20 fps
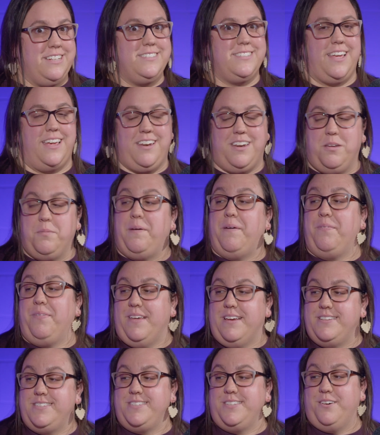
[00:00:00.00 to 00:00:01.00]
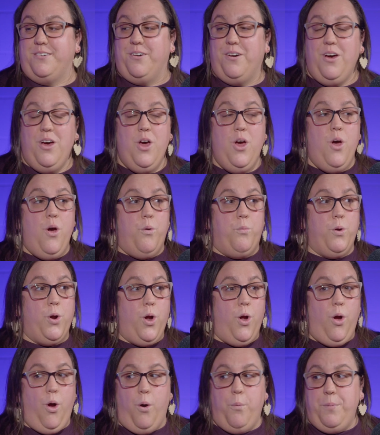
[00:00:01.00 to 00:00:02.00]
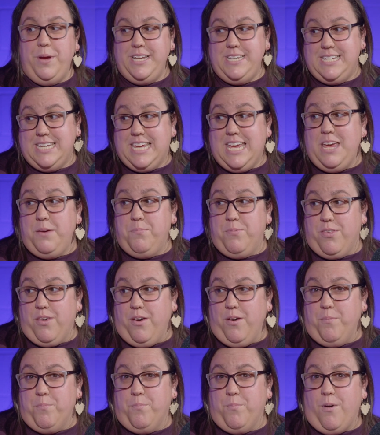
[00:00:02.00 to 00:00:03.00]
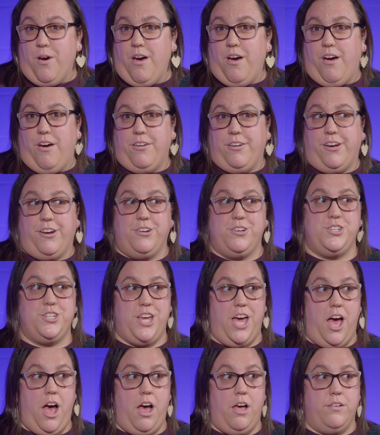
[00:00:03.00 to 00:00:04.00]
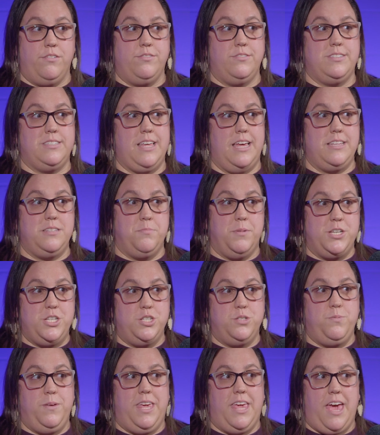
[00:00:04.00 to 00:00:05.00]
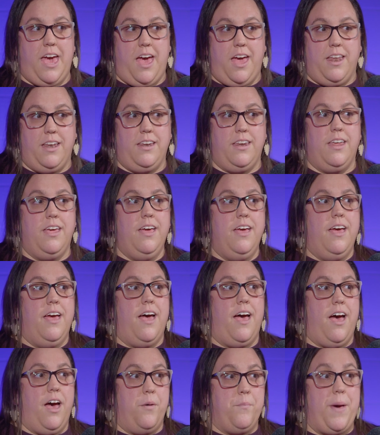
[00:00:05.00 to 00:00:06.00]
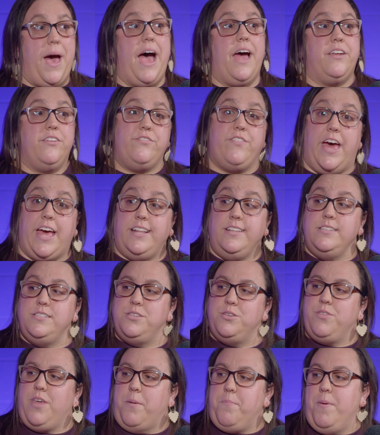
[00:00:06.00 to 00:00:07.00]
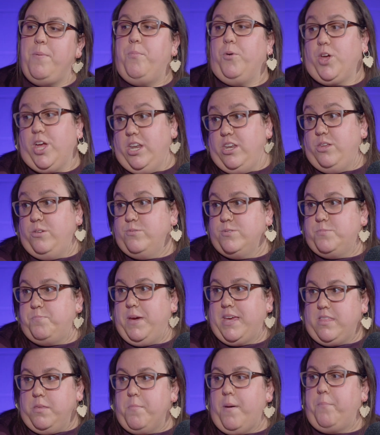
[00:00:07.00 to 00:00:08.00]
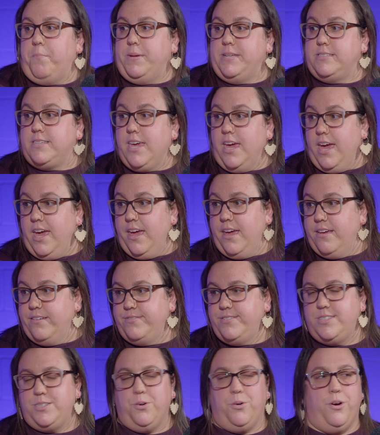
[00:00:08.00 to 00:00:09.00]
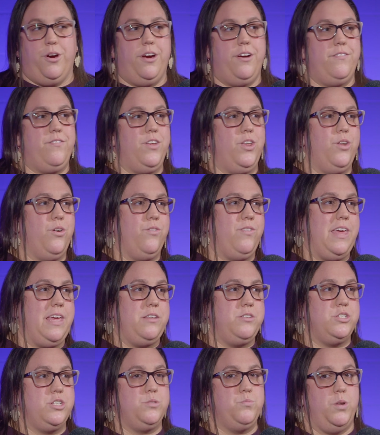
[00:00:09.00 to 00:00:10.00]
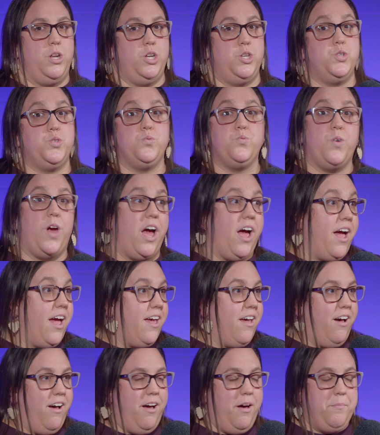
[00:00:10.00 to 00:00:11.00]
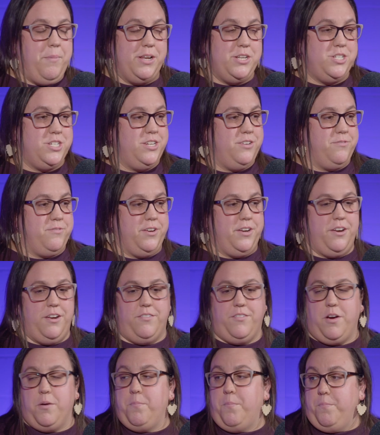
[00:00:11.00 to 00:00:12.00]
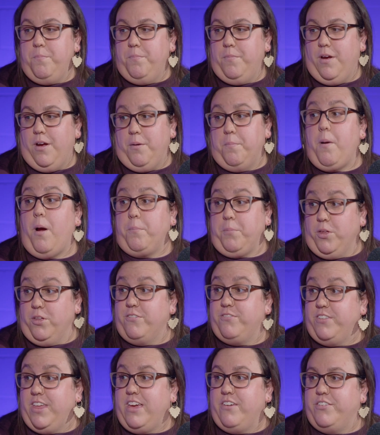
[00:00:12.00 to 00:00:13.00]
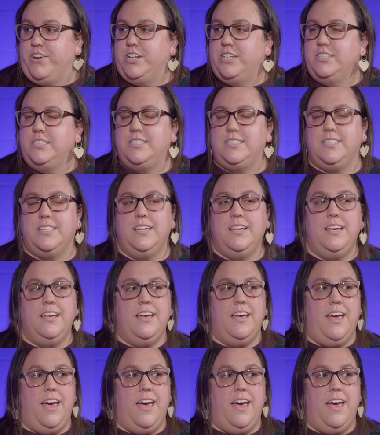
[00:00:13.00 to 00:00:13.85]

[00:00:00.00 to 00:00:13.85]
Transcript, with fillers: excited about this so we're hoping to keep them on our shelves as much as we can um, at events so that people can use pick them up as gifts or if you know they just want to try a bunch of different of our our popular flavors. Stuff, yeah,